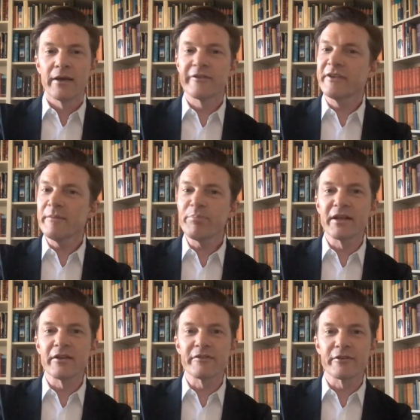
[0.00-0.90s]
And the
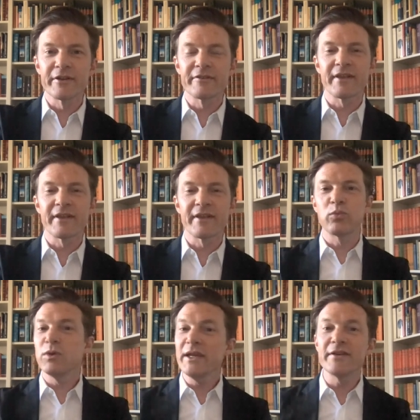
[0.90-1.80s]
simple answer is that
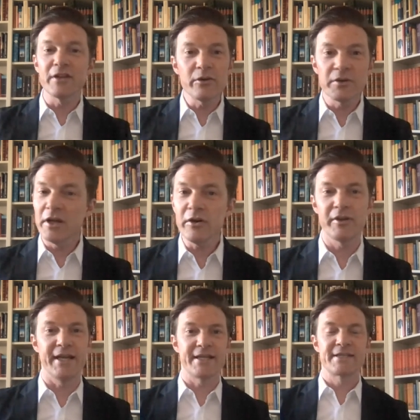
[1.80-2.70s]
we don't
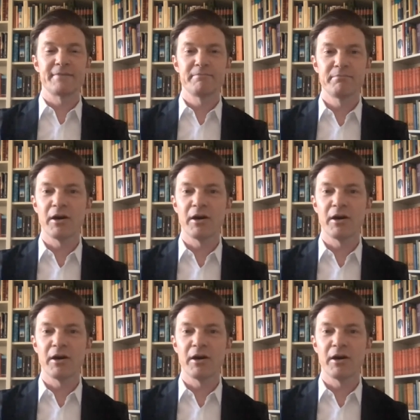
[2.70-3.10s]
know yet,